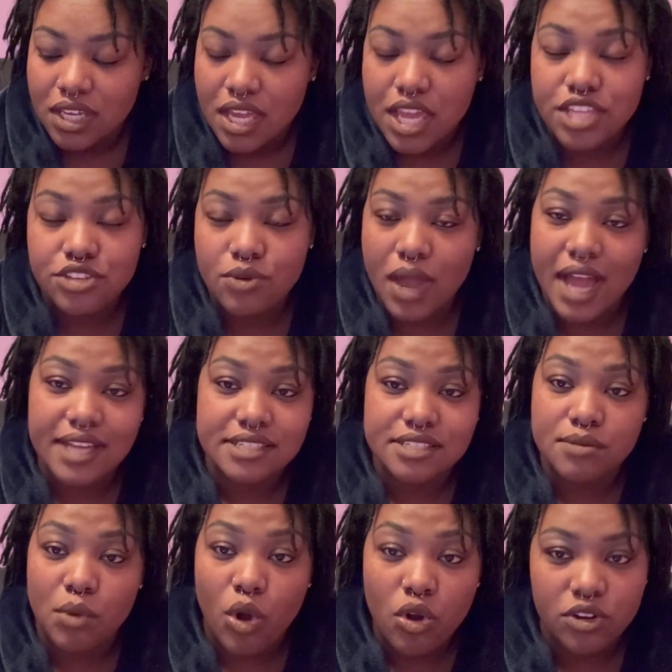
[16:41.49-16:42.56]
and you ask
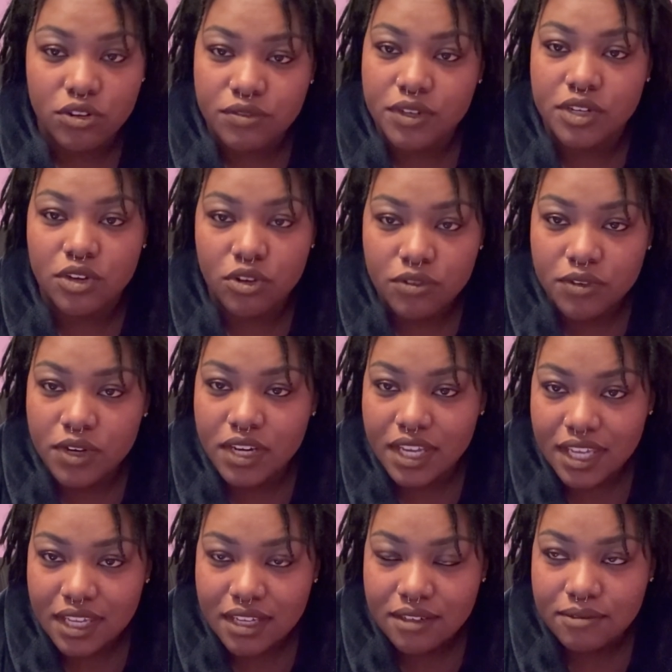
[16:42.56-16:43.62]
them over and over
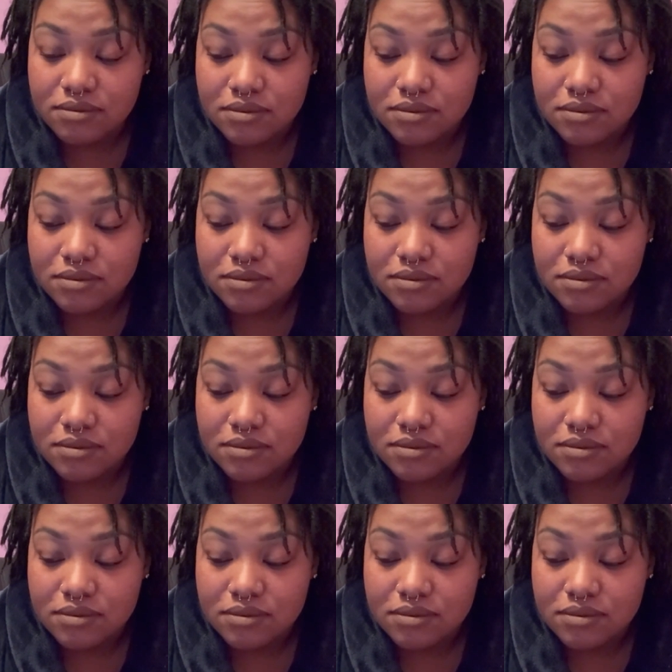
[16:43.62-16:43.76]
again,